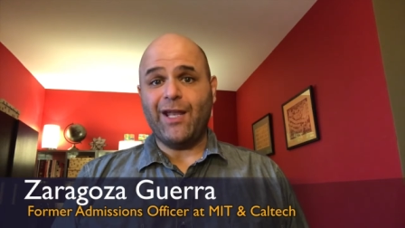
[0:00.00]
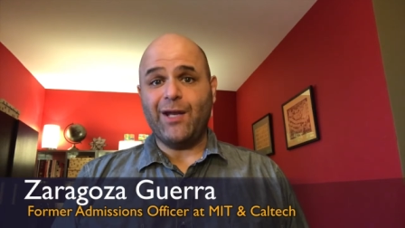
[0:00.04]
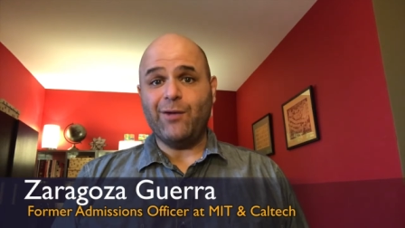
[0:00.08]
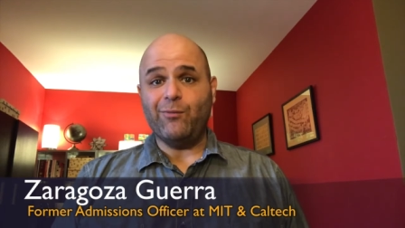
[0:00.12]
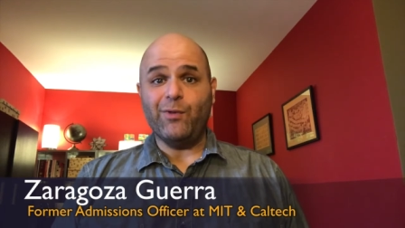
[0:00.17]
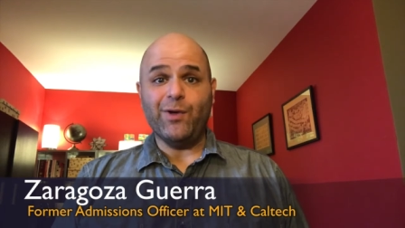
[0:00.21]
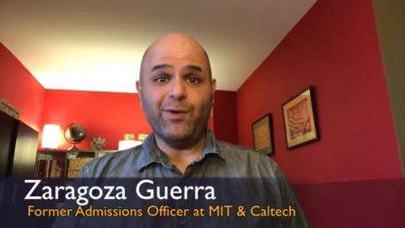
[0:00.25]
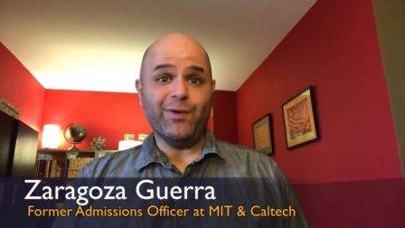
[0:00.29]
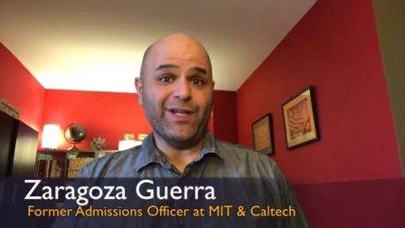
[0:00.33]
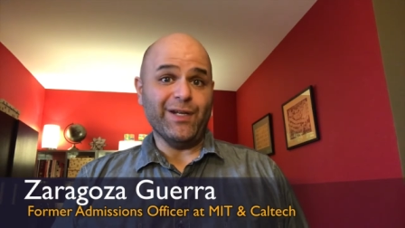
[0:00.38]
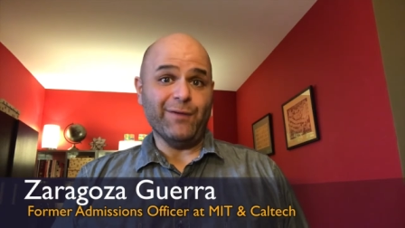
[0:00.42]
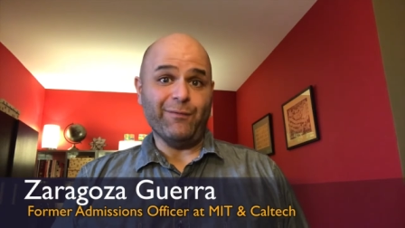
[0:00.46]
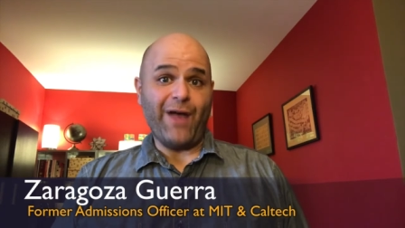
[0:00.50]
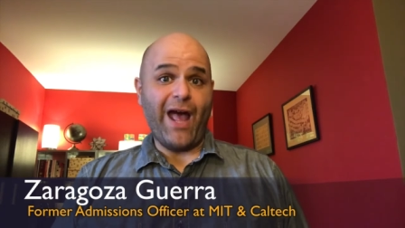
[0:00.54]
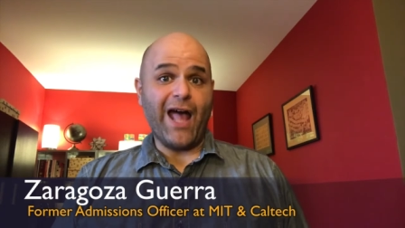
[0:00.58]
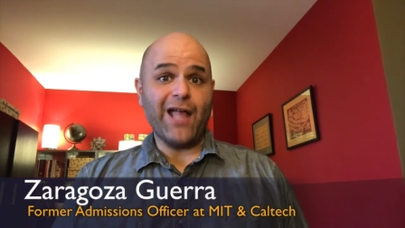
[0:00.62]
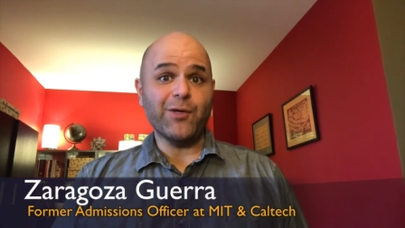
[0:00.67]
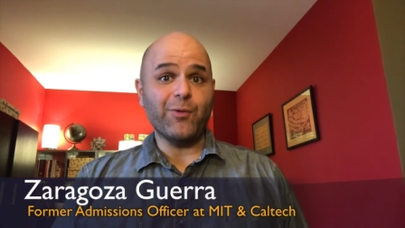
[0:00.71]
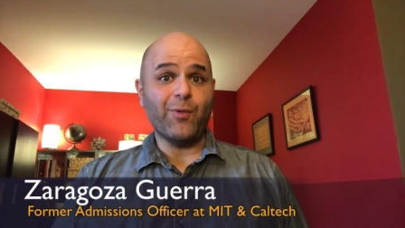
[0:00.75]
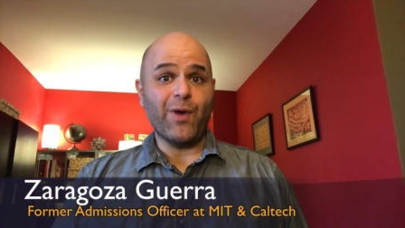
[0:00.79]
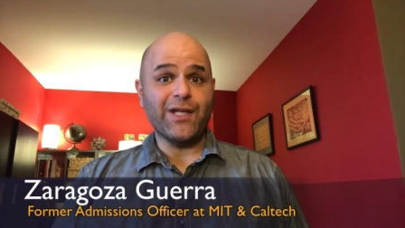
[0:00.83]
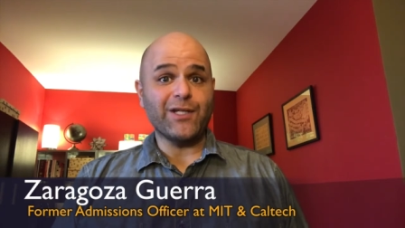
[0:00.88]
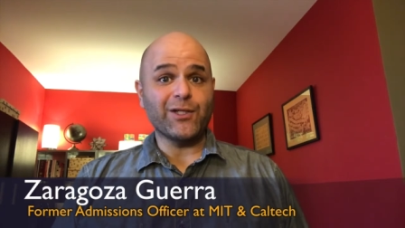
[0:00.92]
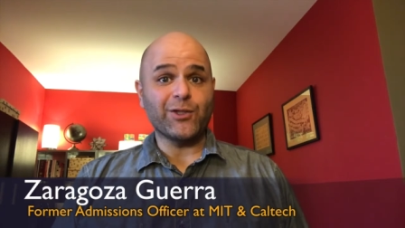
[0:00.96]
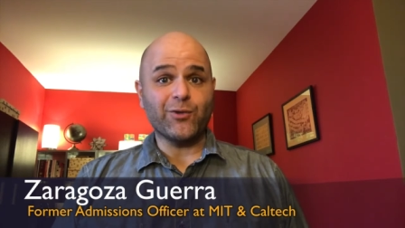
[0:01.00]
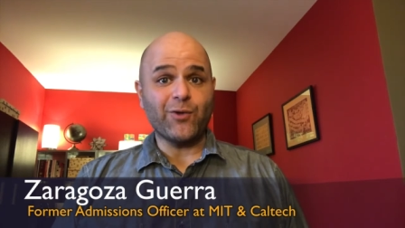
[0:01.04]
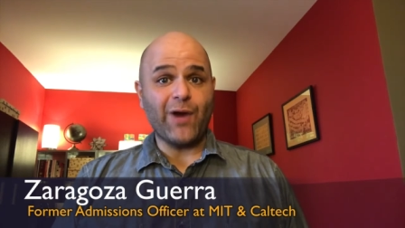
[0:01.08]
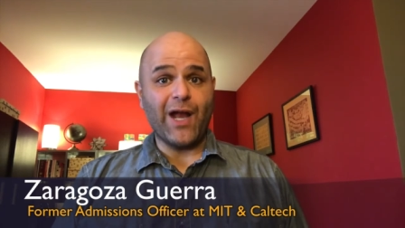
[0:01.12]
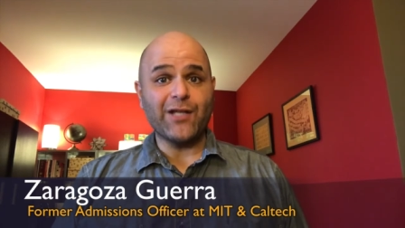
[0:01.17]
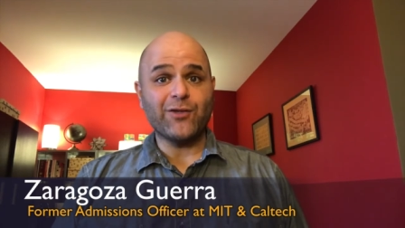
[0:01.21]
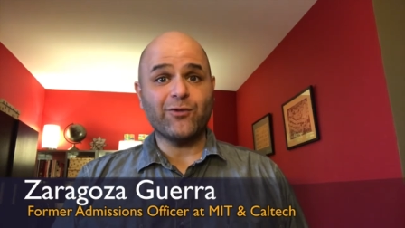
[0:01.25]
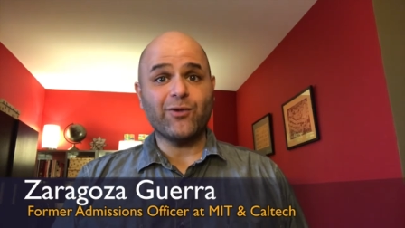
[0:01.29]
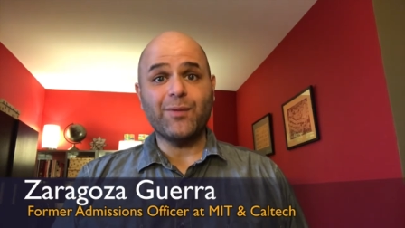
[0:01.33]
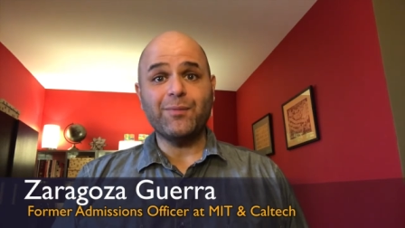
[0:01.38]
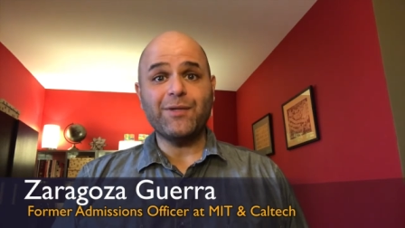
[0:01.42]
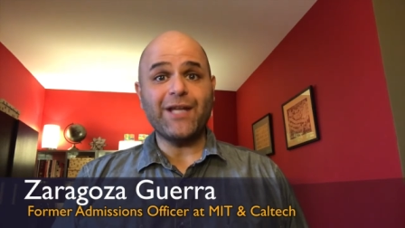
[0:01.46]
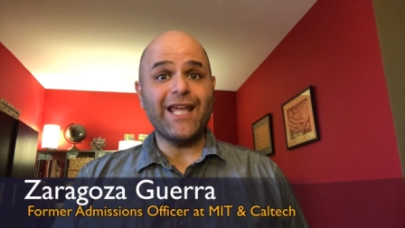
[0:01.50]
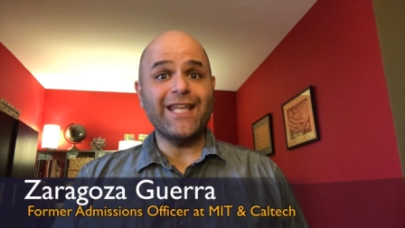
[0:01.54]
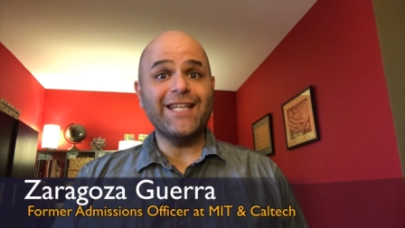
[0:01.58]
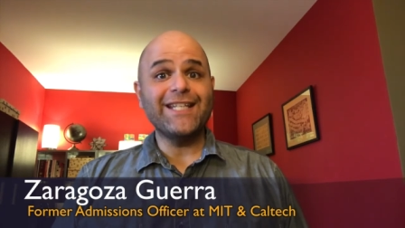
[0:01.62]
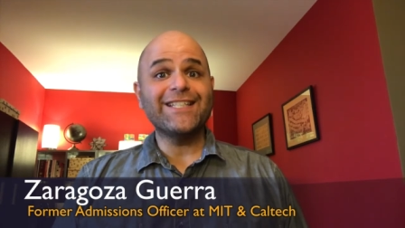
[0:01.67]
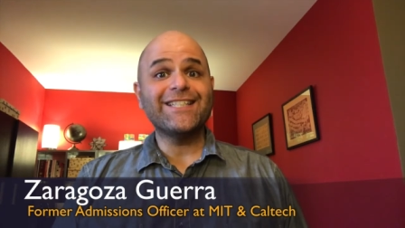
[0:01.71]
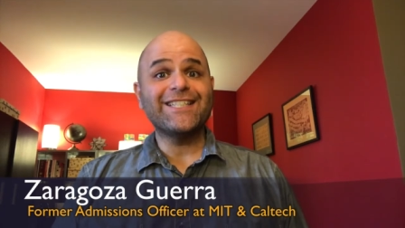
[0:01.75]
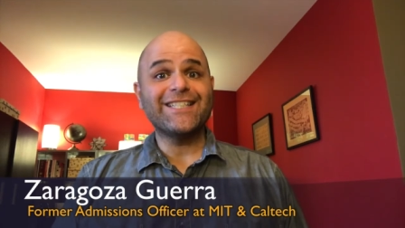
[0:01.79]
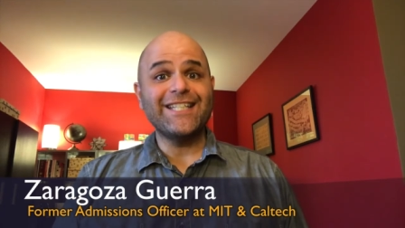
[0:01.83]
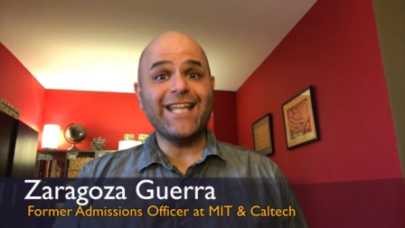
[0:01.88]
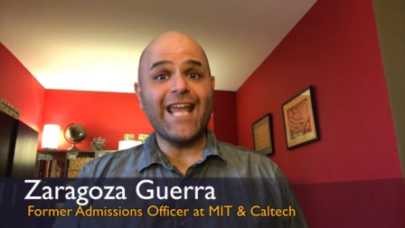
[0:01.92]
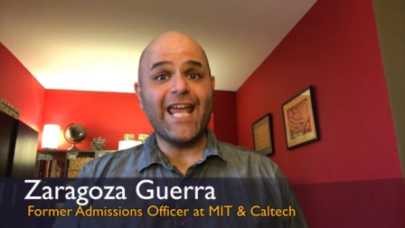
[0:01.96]
and we'd evaluate a transcript in
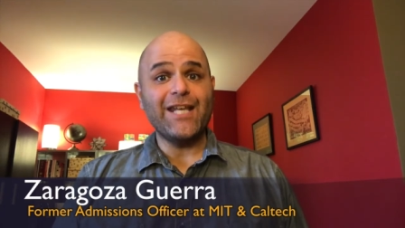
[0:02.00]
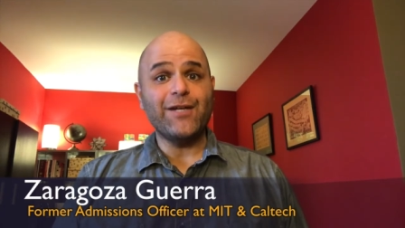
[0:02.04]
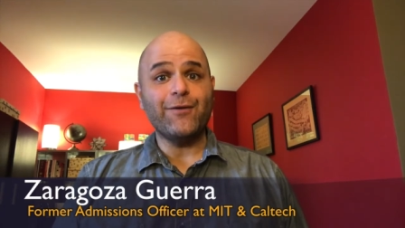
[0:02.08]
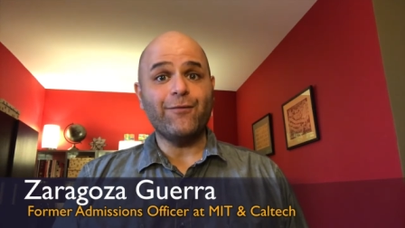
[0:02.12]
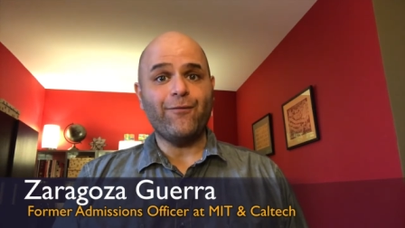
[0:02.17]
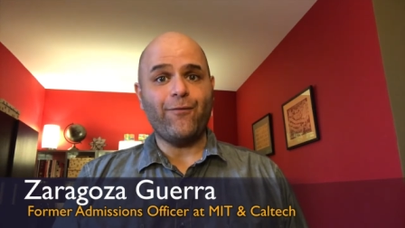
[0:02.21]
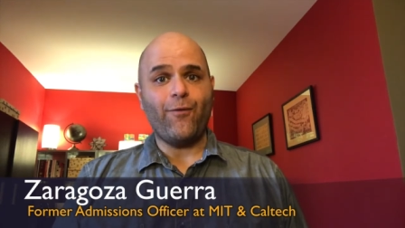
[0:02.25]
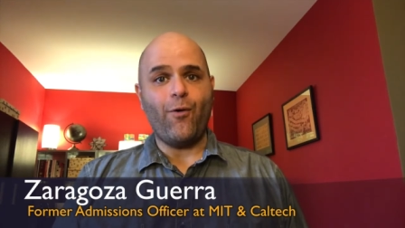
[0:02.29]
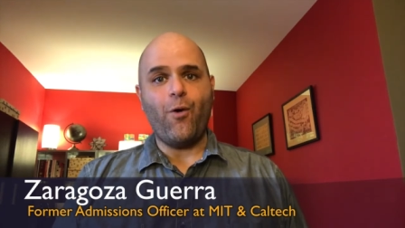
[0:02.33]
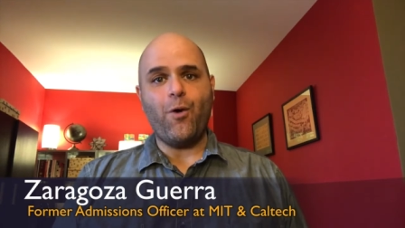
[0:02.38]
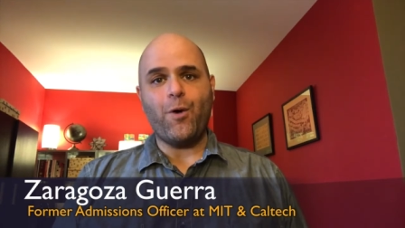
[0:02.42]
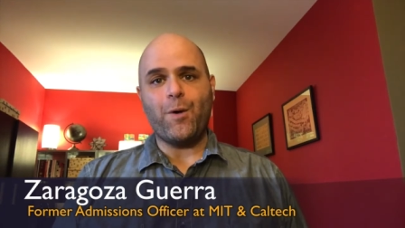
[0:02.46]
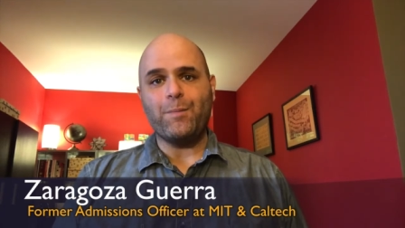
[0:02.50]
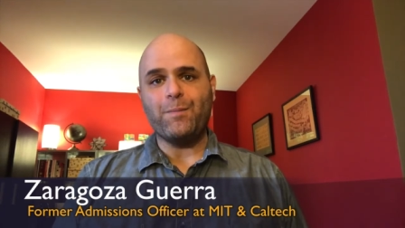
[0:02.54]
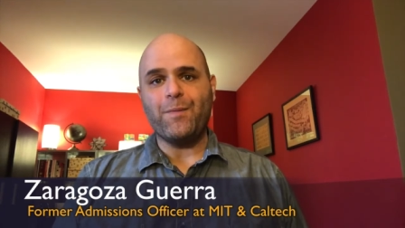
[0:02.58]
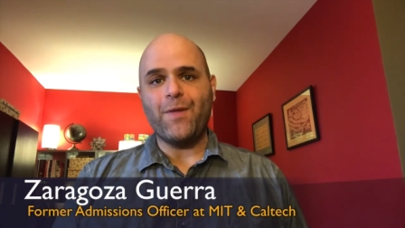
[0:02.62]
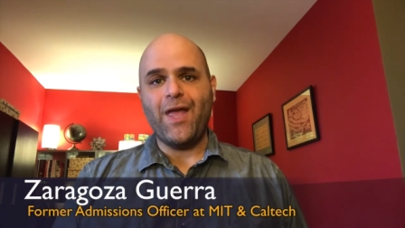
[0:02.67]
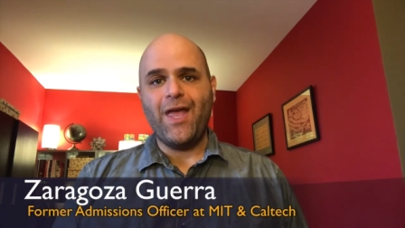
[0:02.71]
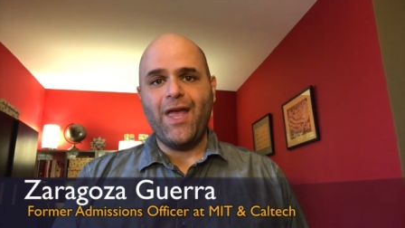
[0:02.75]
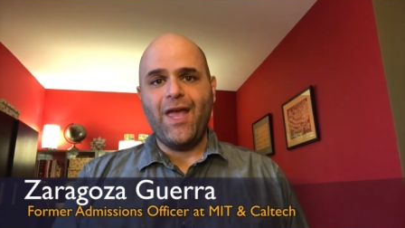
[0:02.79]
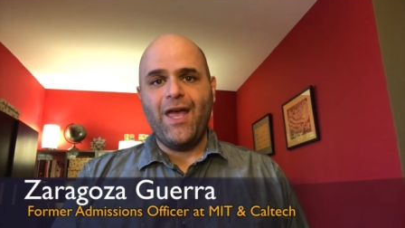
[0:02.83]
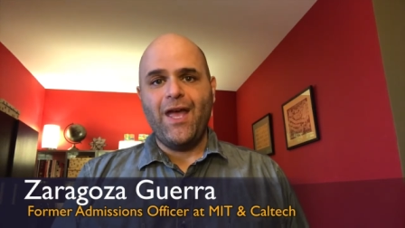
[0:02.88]
its native form.